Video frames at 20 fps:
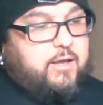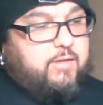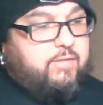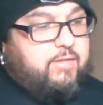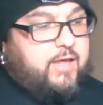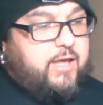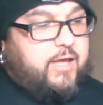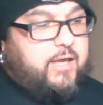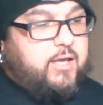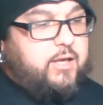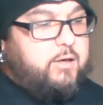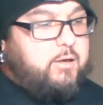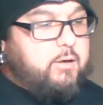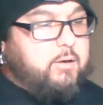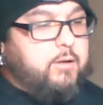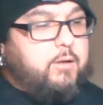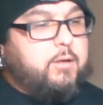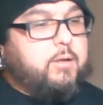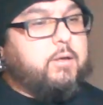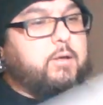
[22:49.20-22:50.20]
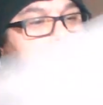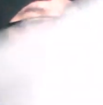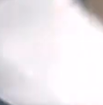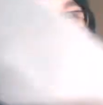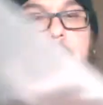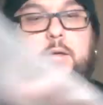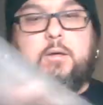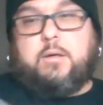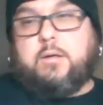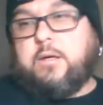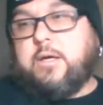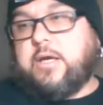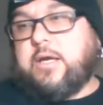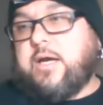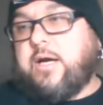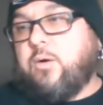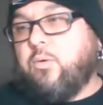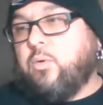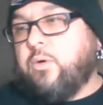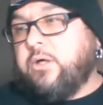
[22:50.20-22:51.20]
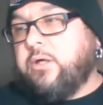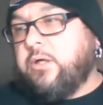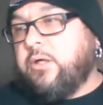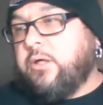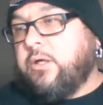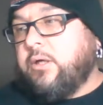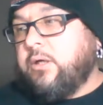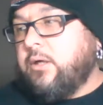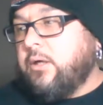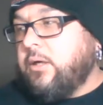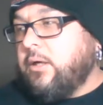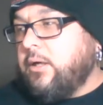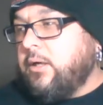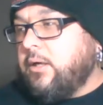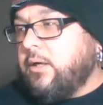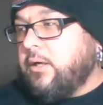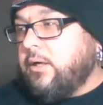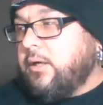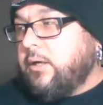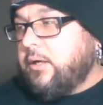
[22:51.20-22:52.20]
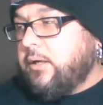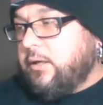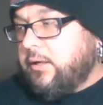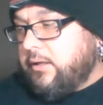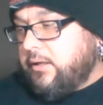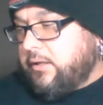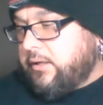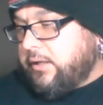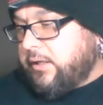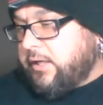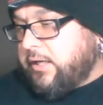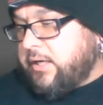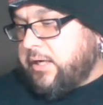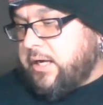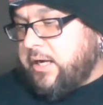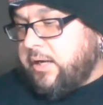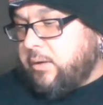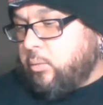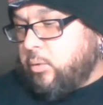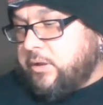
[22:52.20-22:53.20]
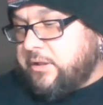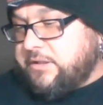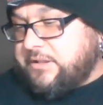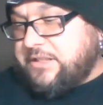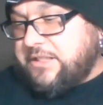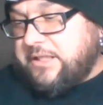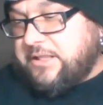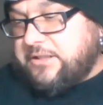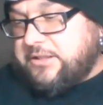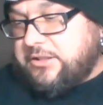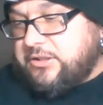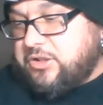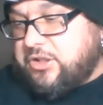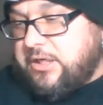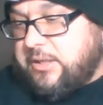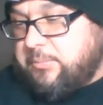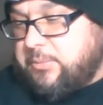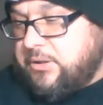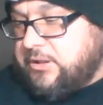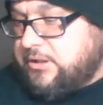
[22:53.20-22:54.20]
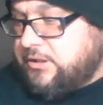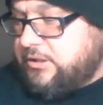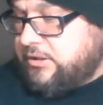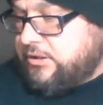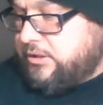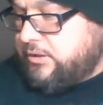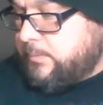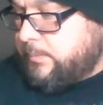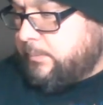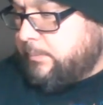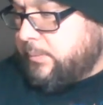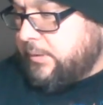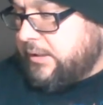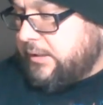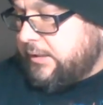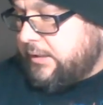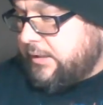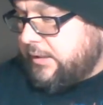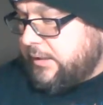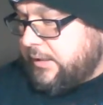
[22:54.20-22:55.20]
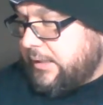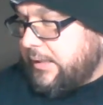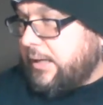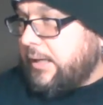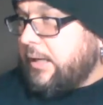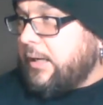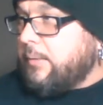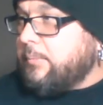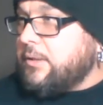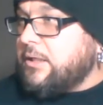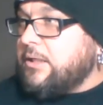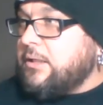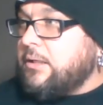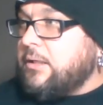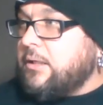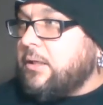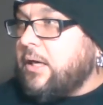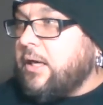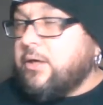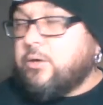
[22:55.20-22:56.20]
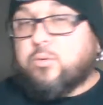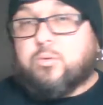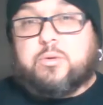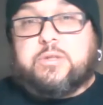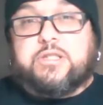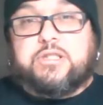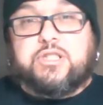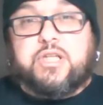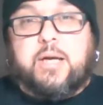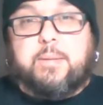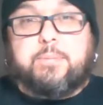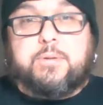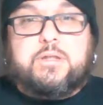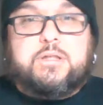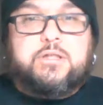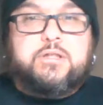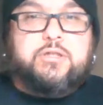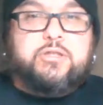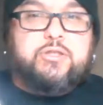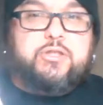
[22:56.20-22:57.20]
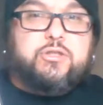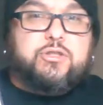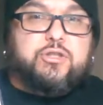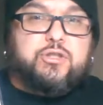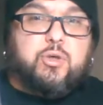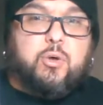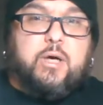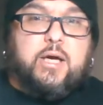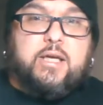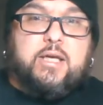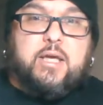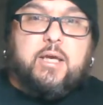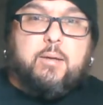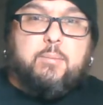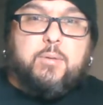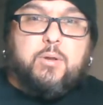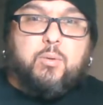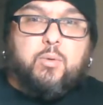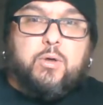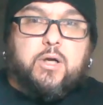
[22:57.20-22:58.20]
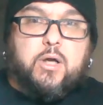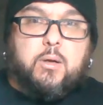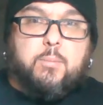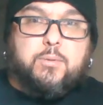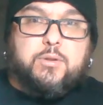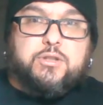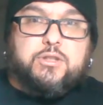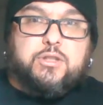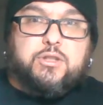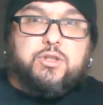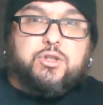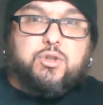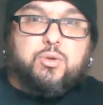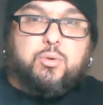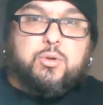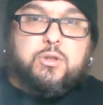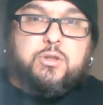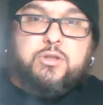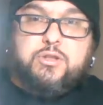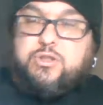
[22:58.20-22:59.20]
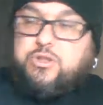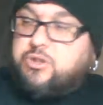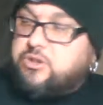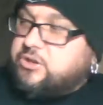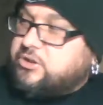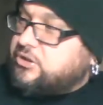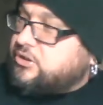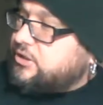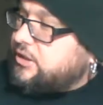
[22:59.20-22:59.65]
And then I got one, and I want to say it's in Japanese, but I mean, I don't read Japanese, so I can't be 100% sure. So this